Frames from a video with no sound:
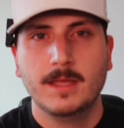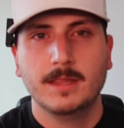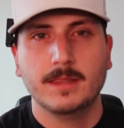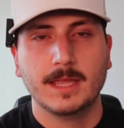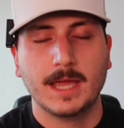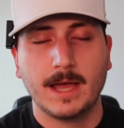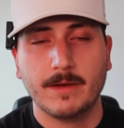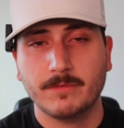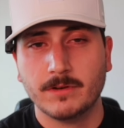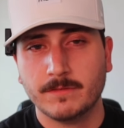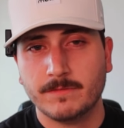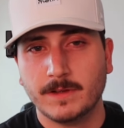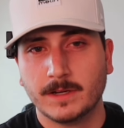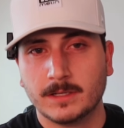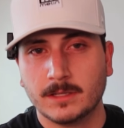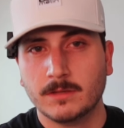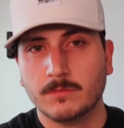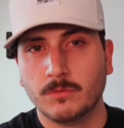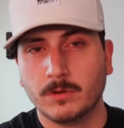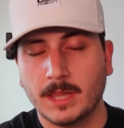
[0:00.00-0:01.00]
They haven't
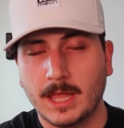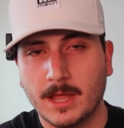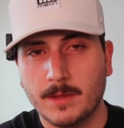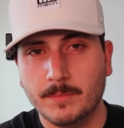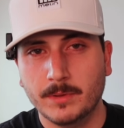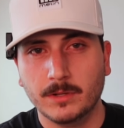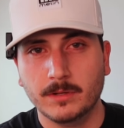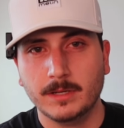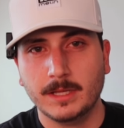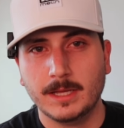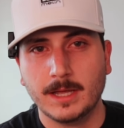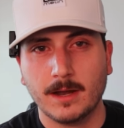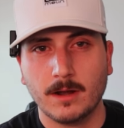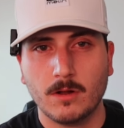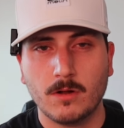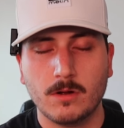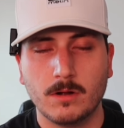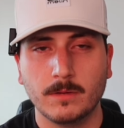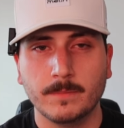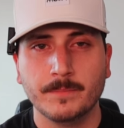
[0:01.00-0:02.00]
affected the reliability at
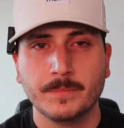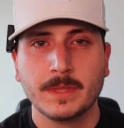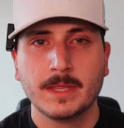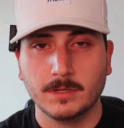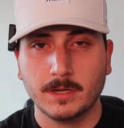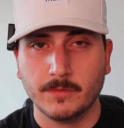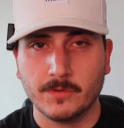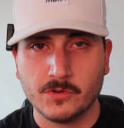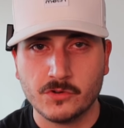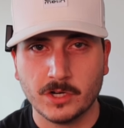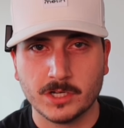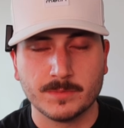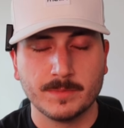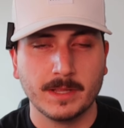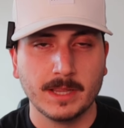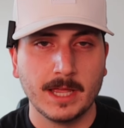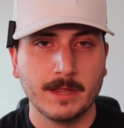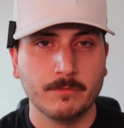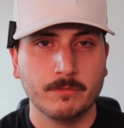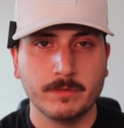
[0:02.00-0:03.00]
all. I would trust my
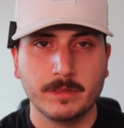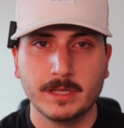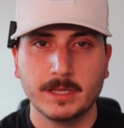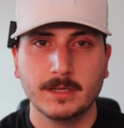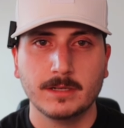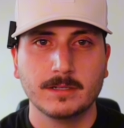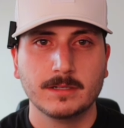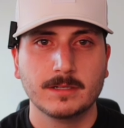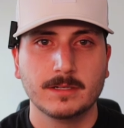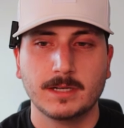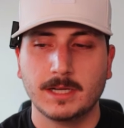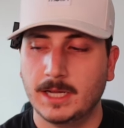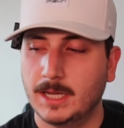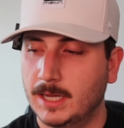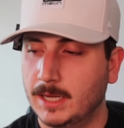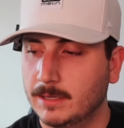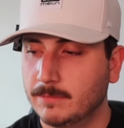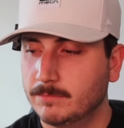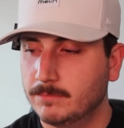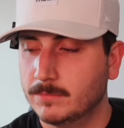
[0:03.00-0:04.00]
life with it.
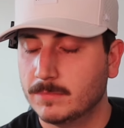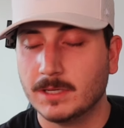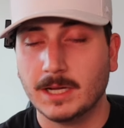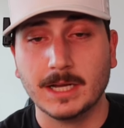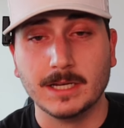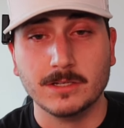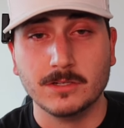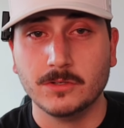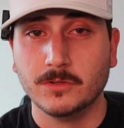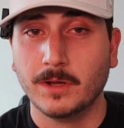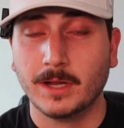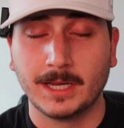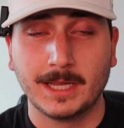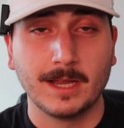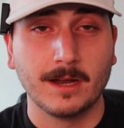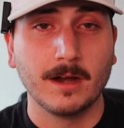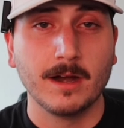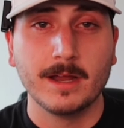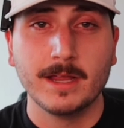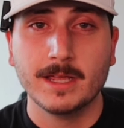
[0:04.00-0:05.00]
I
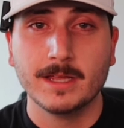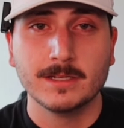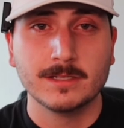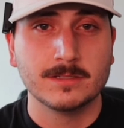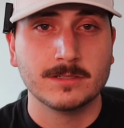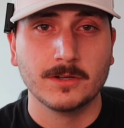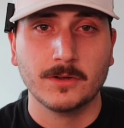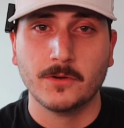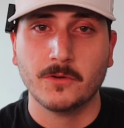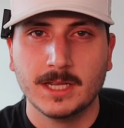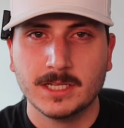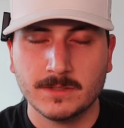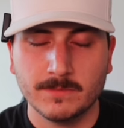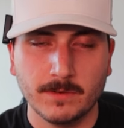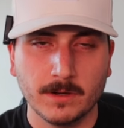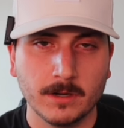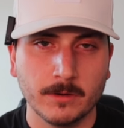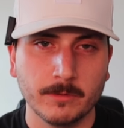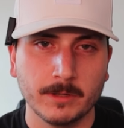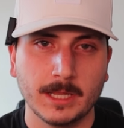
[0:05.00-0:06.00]
carry it, so it's
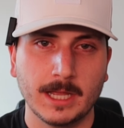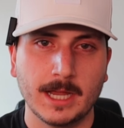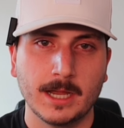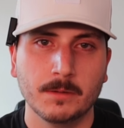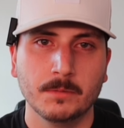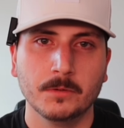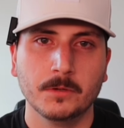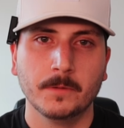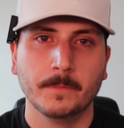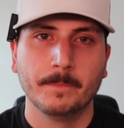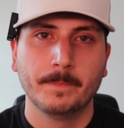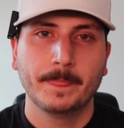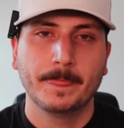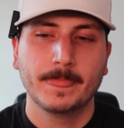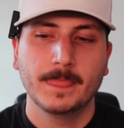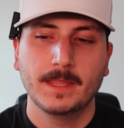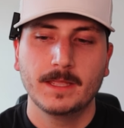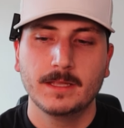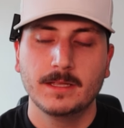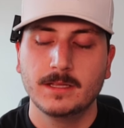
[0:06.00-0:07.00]
very reliable,
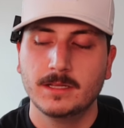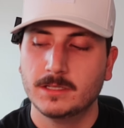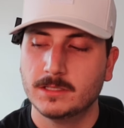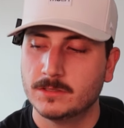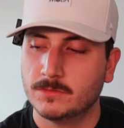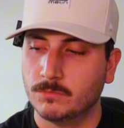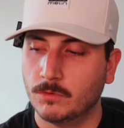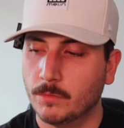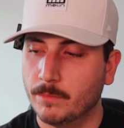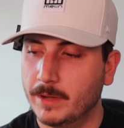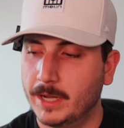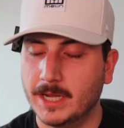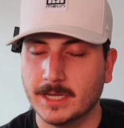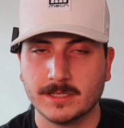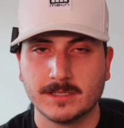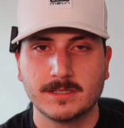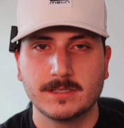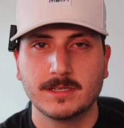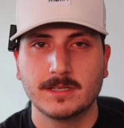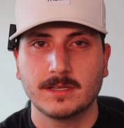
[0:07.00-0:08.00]
it's
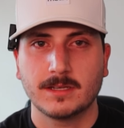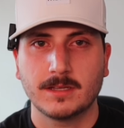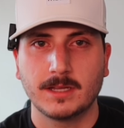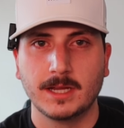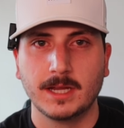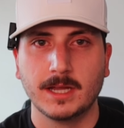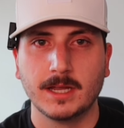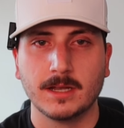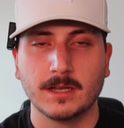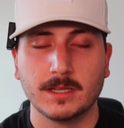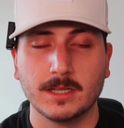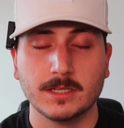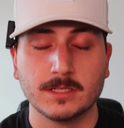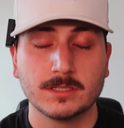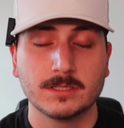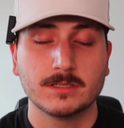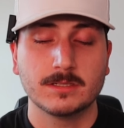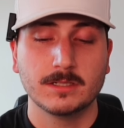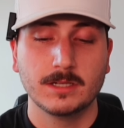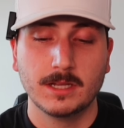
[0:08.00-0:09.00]
robust, and
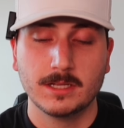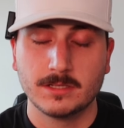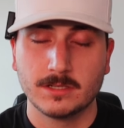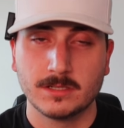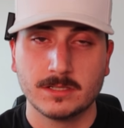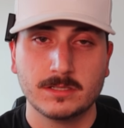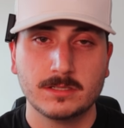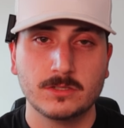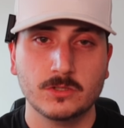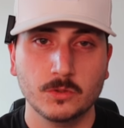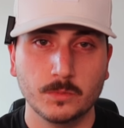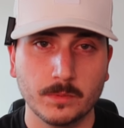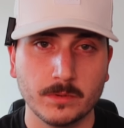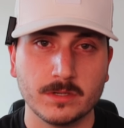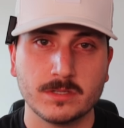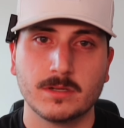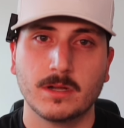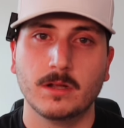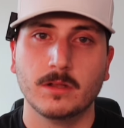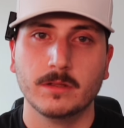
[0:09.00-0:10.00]
it's a super
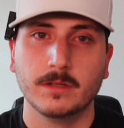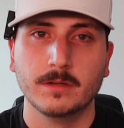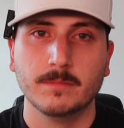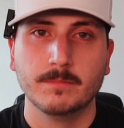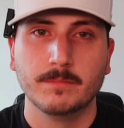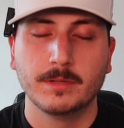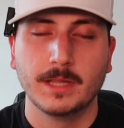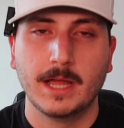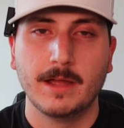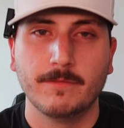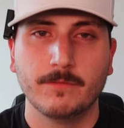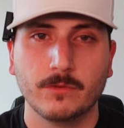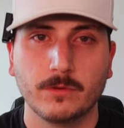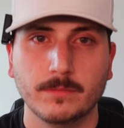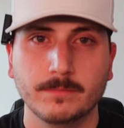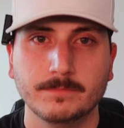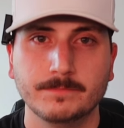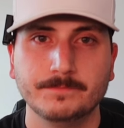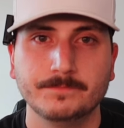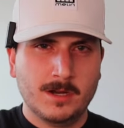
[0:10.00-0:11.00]
solid
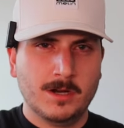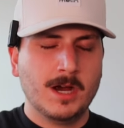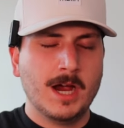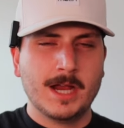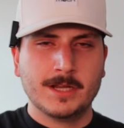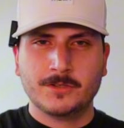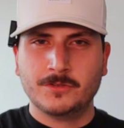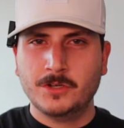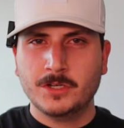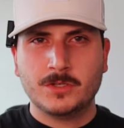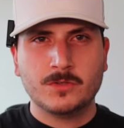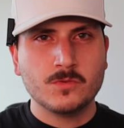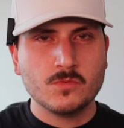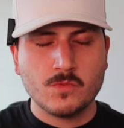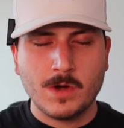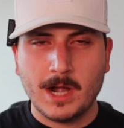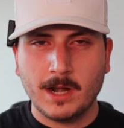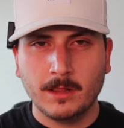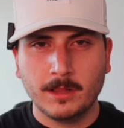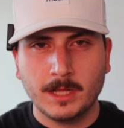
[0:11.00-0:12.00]
platform. All right, so just
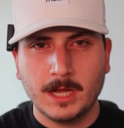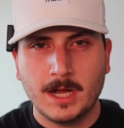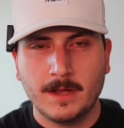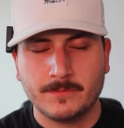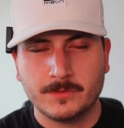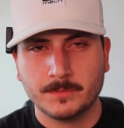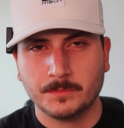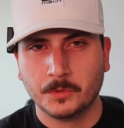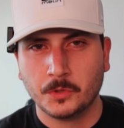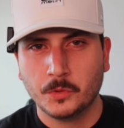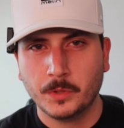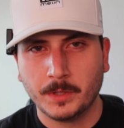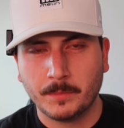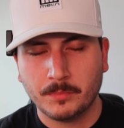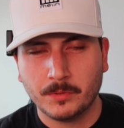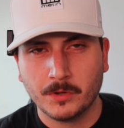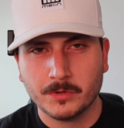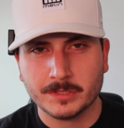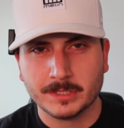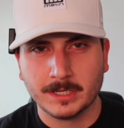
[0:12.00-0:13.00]
rattling off some quick
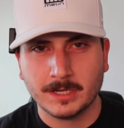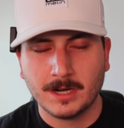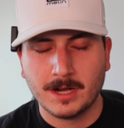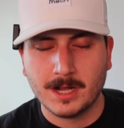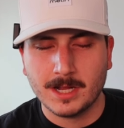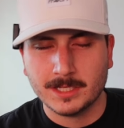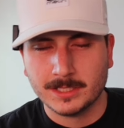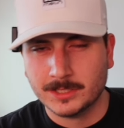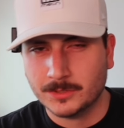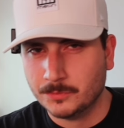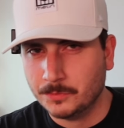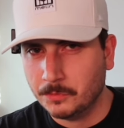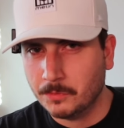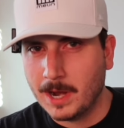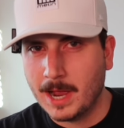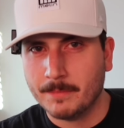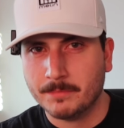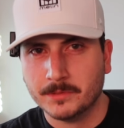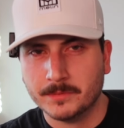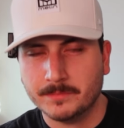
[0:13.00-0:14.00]
pros and cons as we
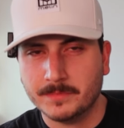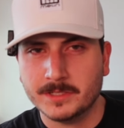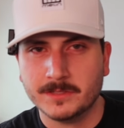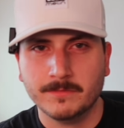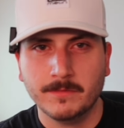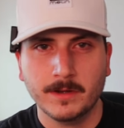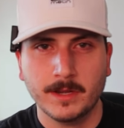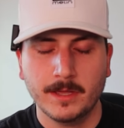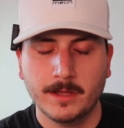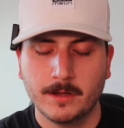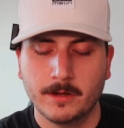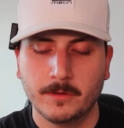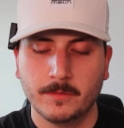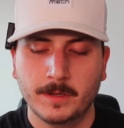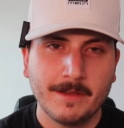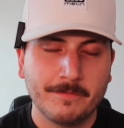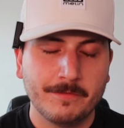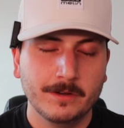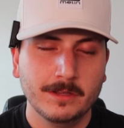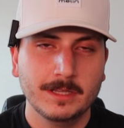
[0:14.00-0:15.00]
wrap up this video.
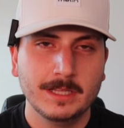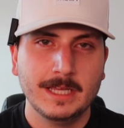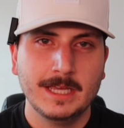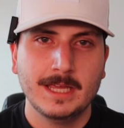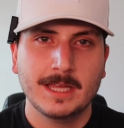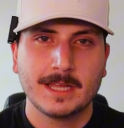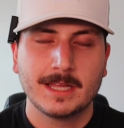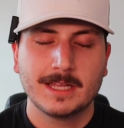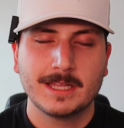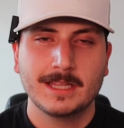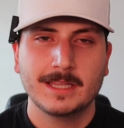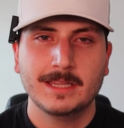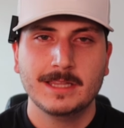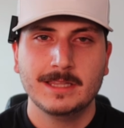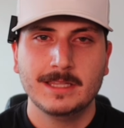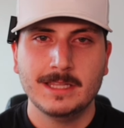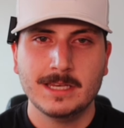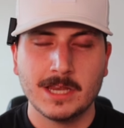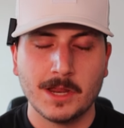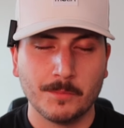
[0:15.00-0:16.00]
Definitely
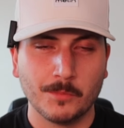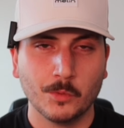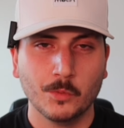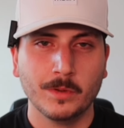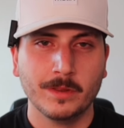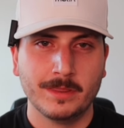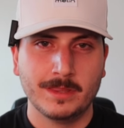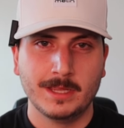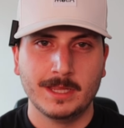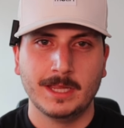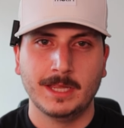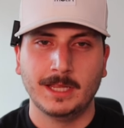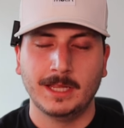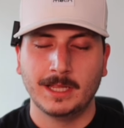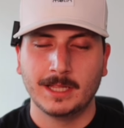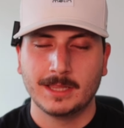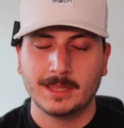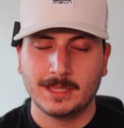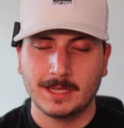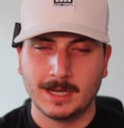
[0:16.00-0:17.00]
the number one
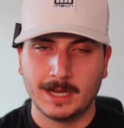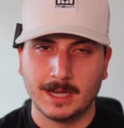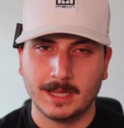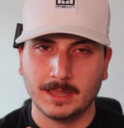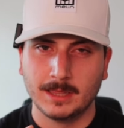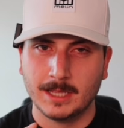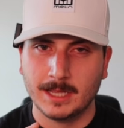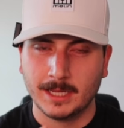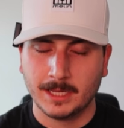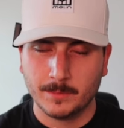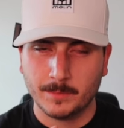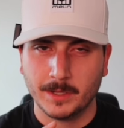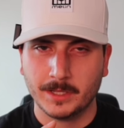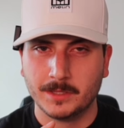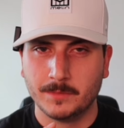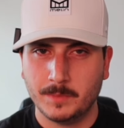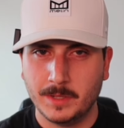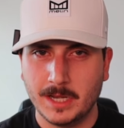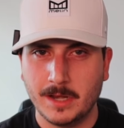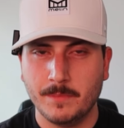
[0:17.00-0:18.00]
thing that I like
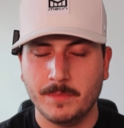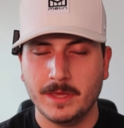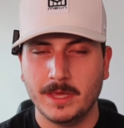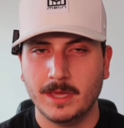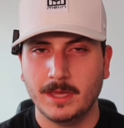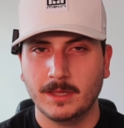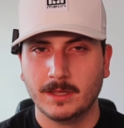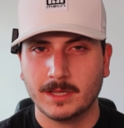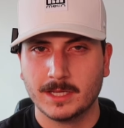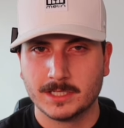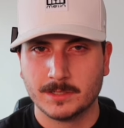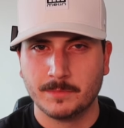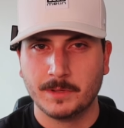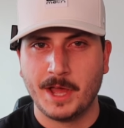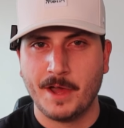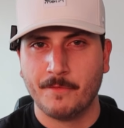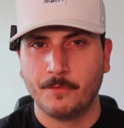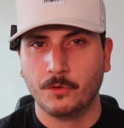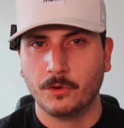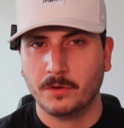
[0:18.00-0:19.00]
about the PDP as a
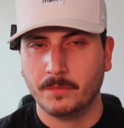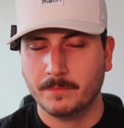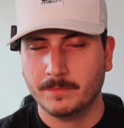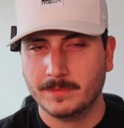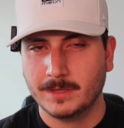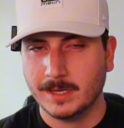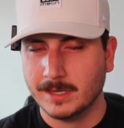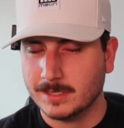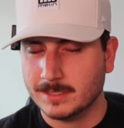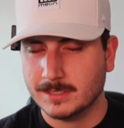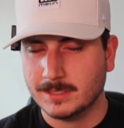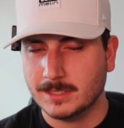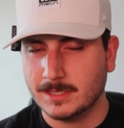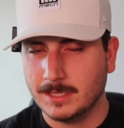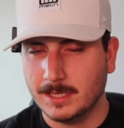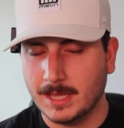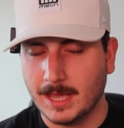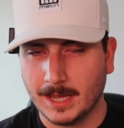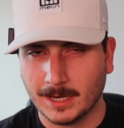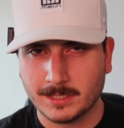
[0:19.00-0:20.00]
platform is
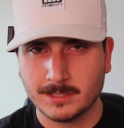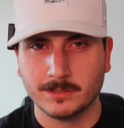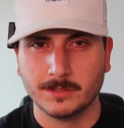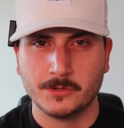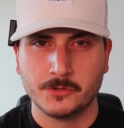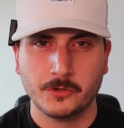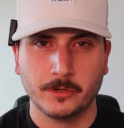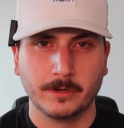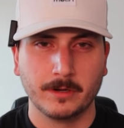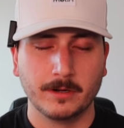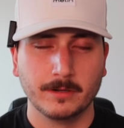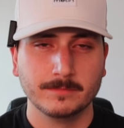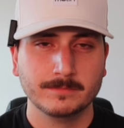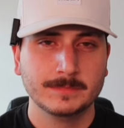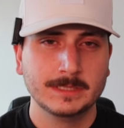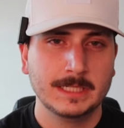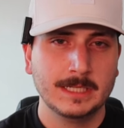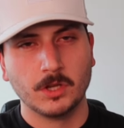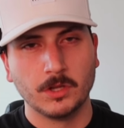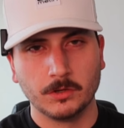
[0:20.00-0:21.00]
the excellent trigger.
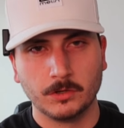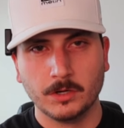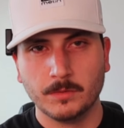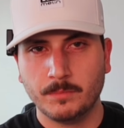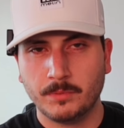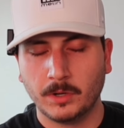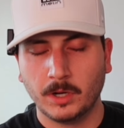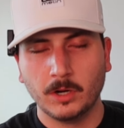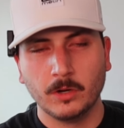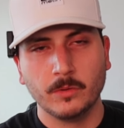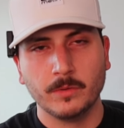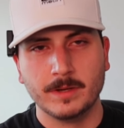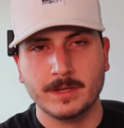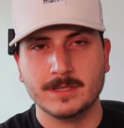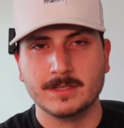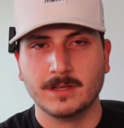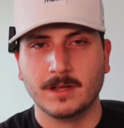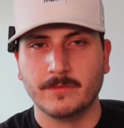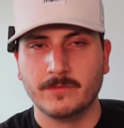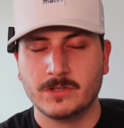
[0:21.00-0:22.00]
Another good pro
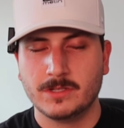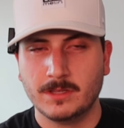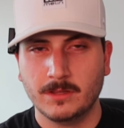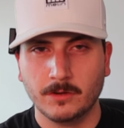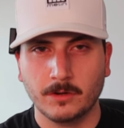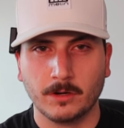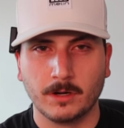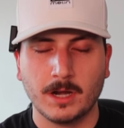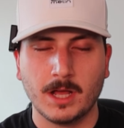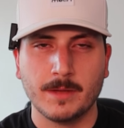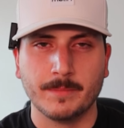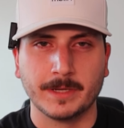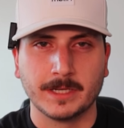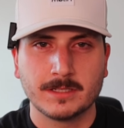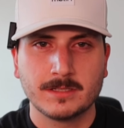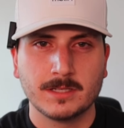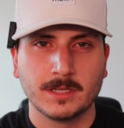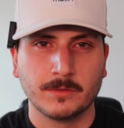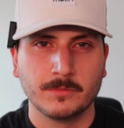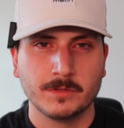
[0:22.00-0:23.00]
is obviously the
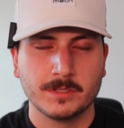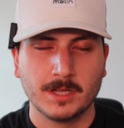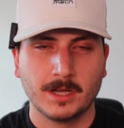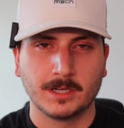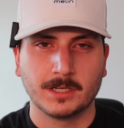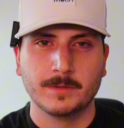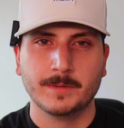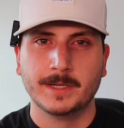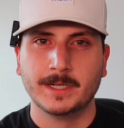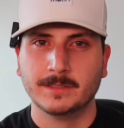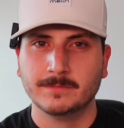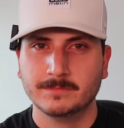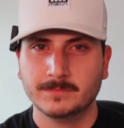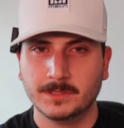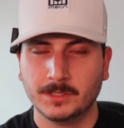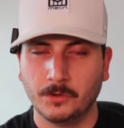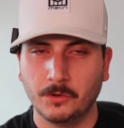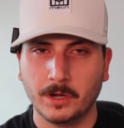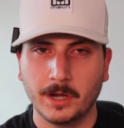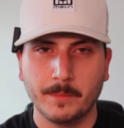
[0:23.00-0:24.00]
ergonomics, like we talked about,
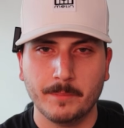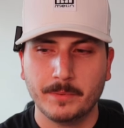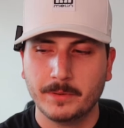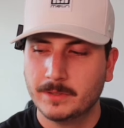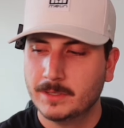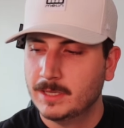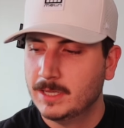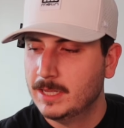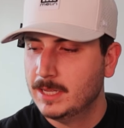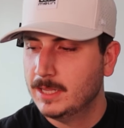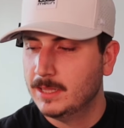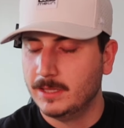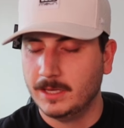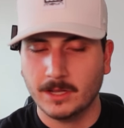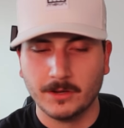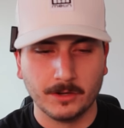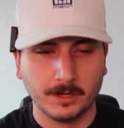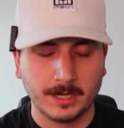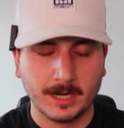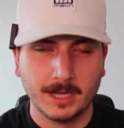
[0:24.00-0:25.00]
the grip, the
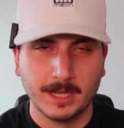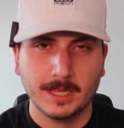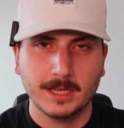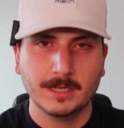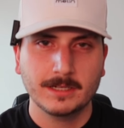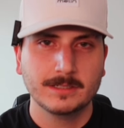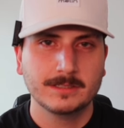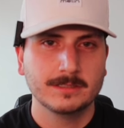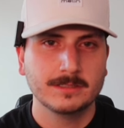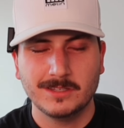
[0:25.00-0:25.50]
undercut.